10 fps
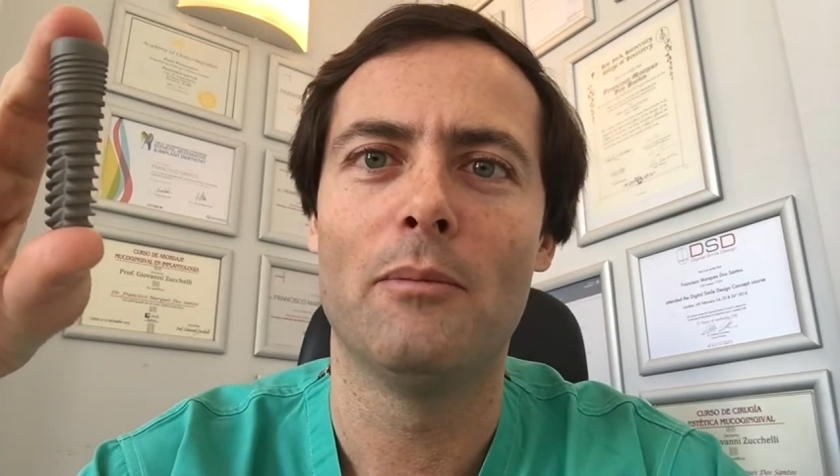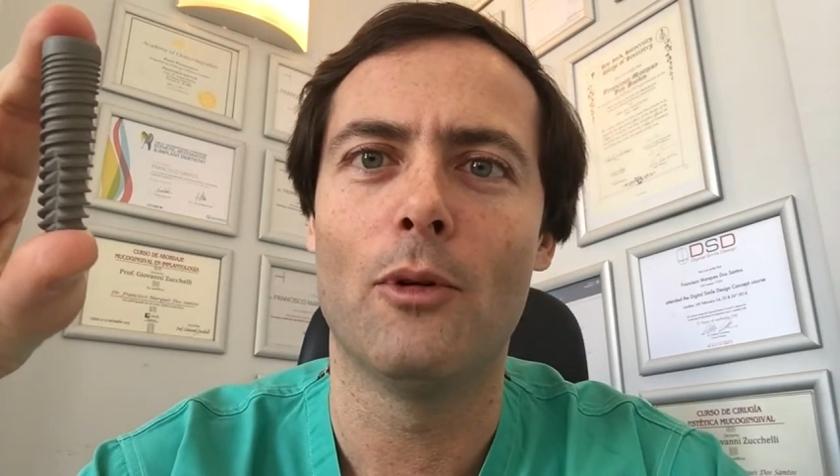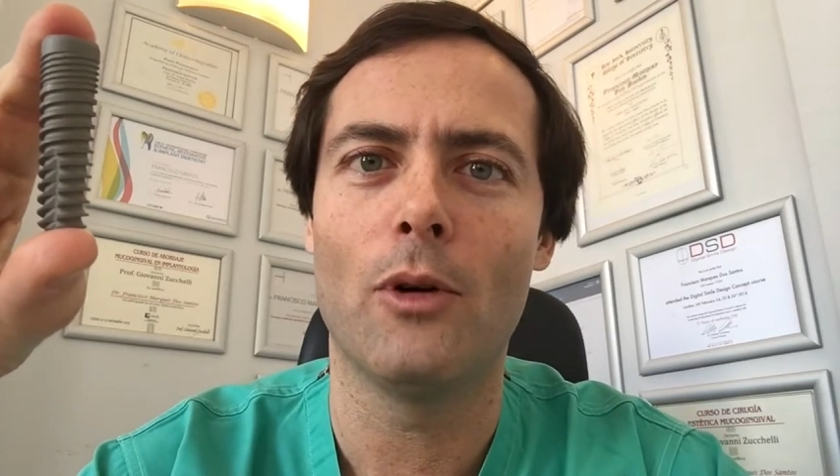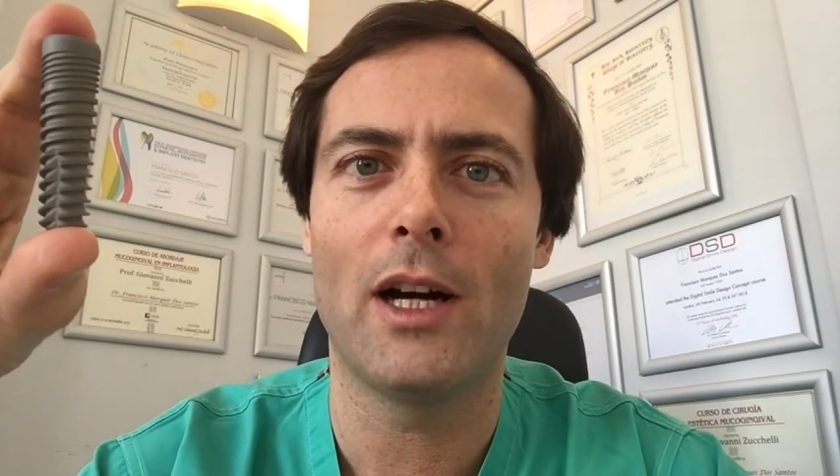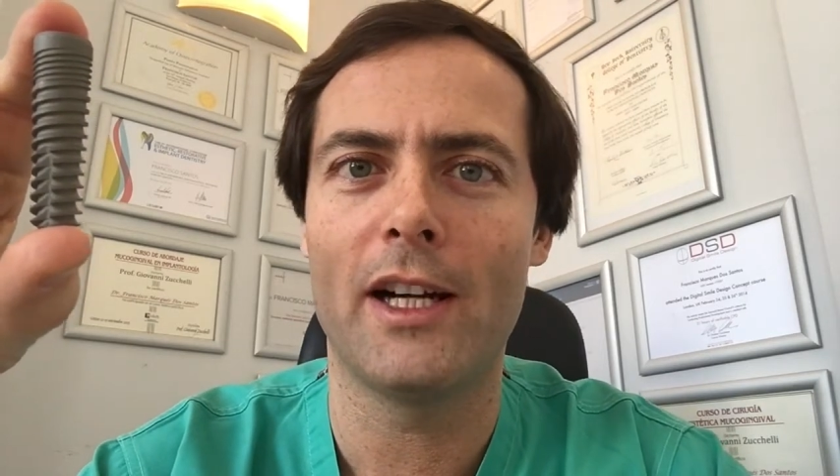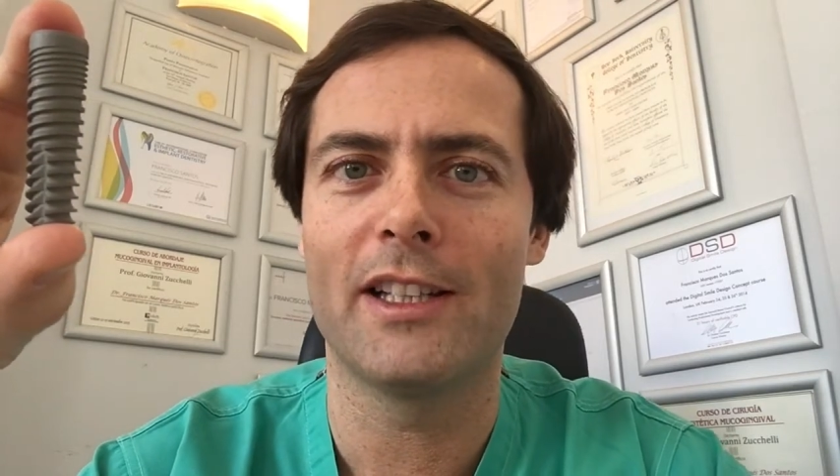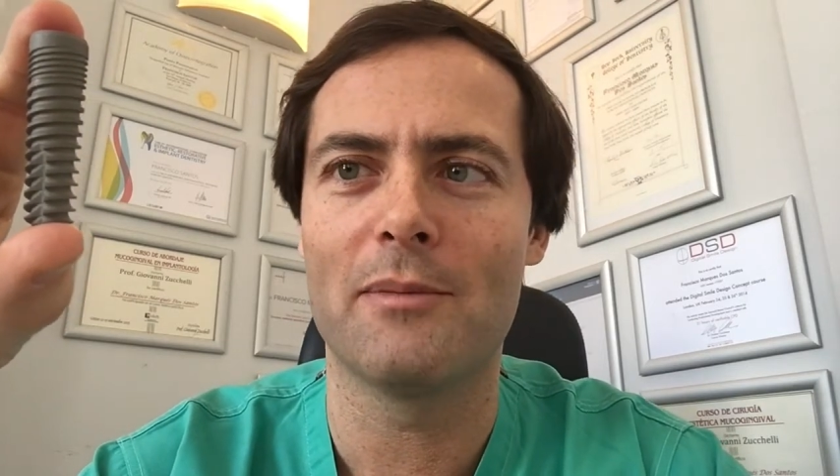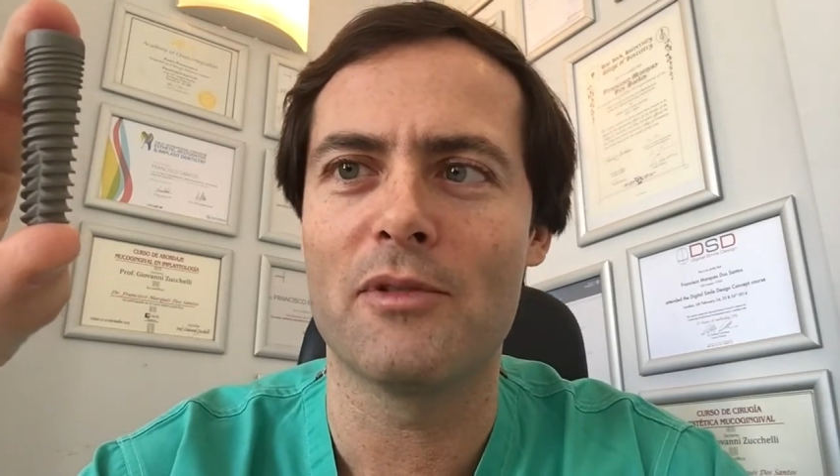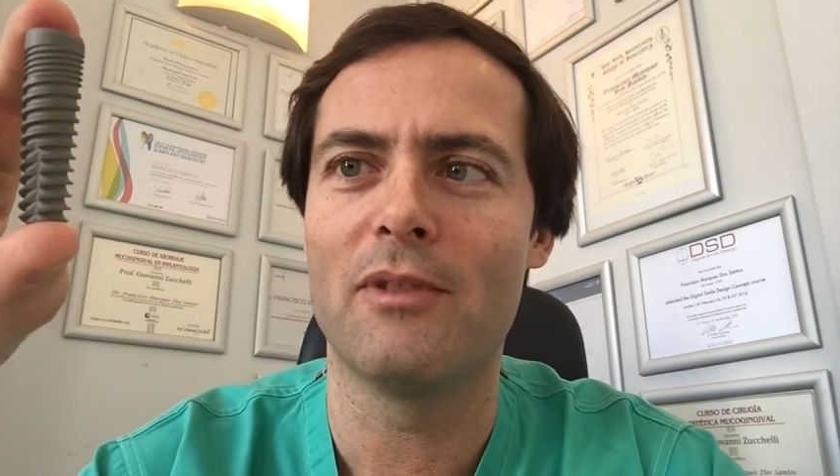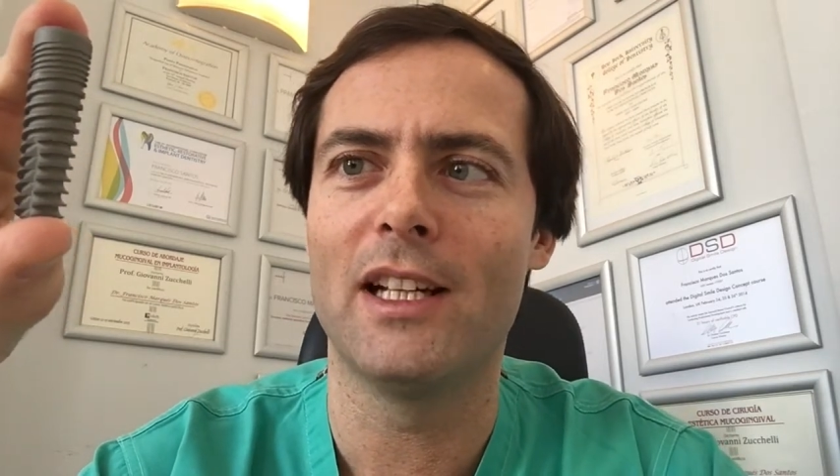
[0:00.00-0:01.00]
more
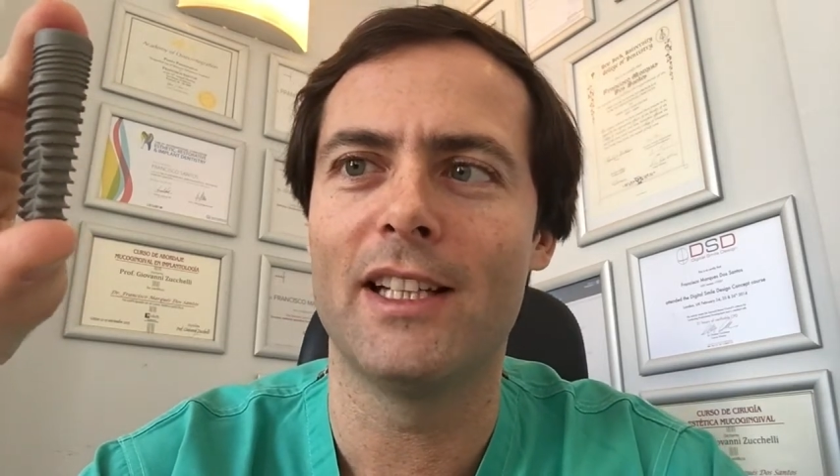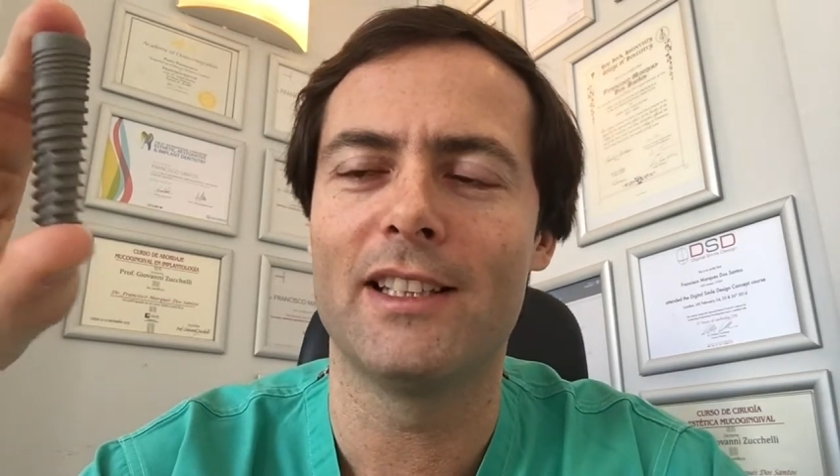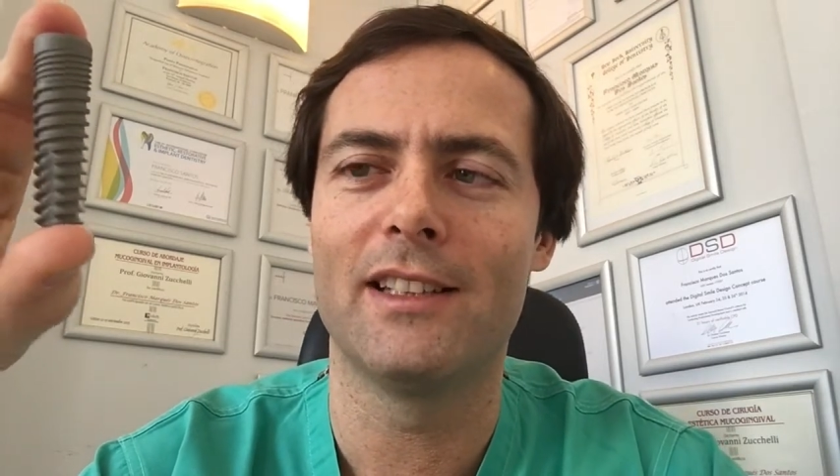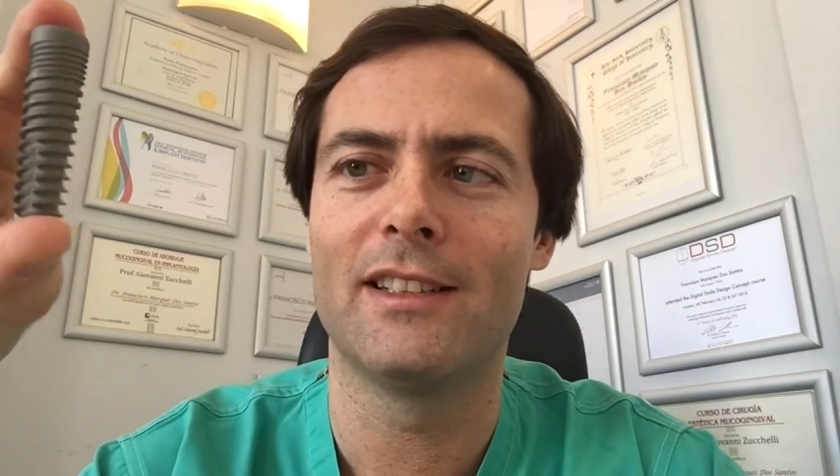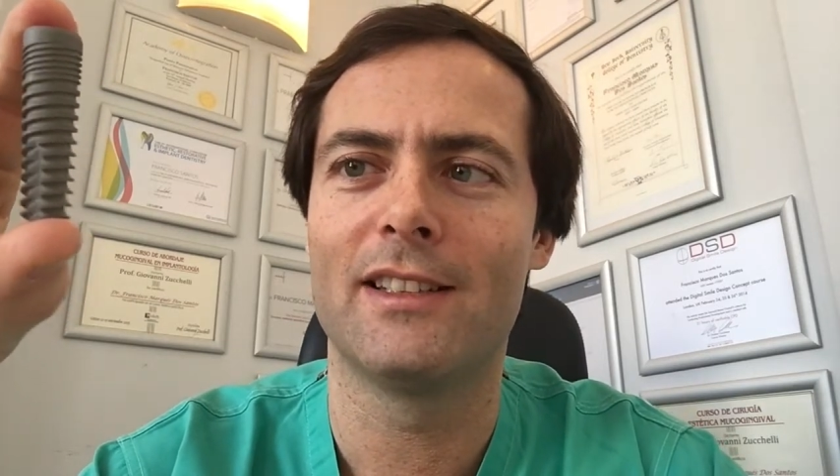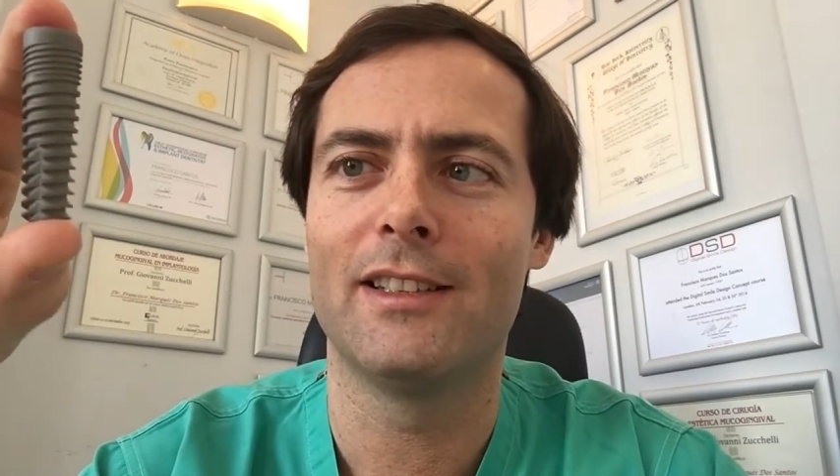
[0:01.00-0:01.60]
items related,